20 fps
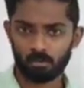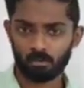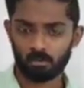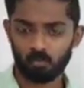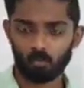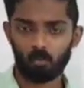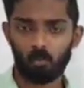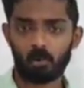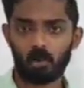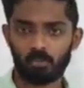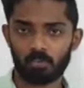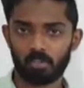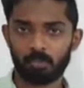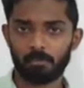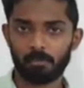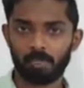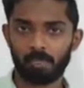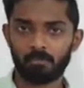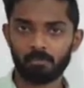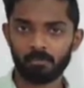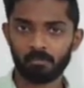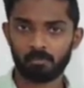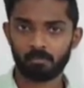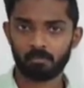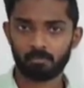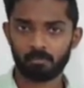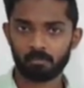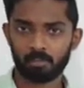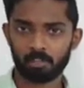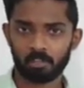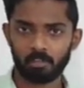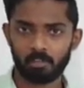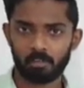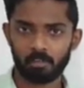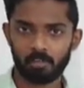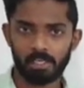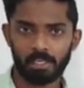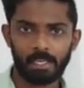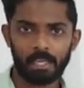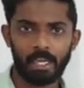What does it mean?
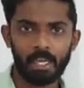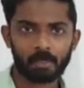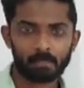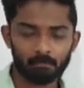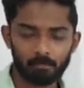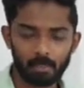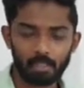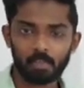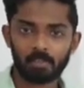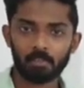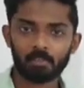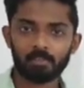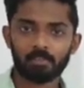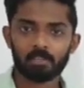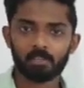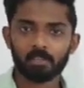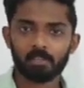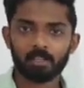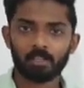It means